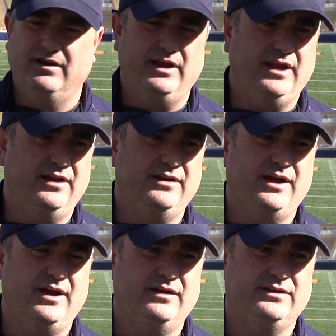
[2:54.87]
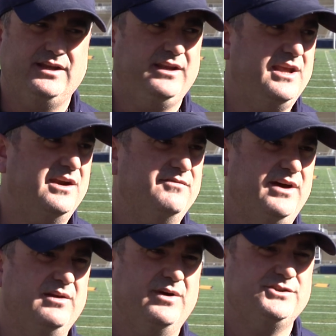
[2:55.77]
and to get an
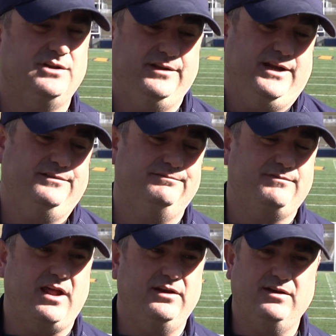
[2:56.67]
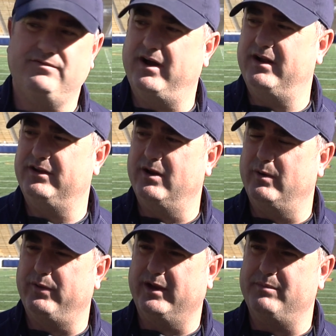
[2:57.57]
evaluation on that, and thought he did fine. You know, I
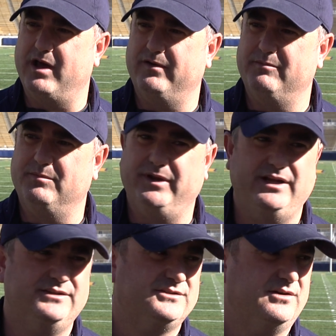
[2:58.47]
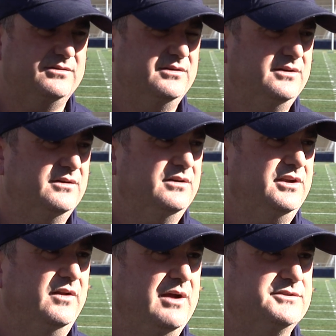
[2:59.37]
don't think it bothered him a bit. So, you
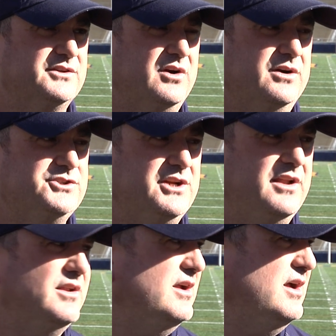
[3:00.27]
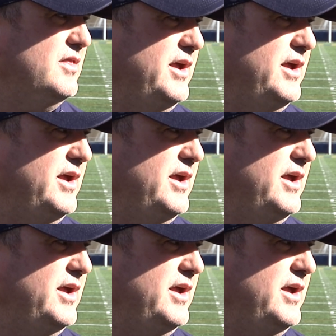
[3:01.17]
know, that was encouraging. And the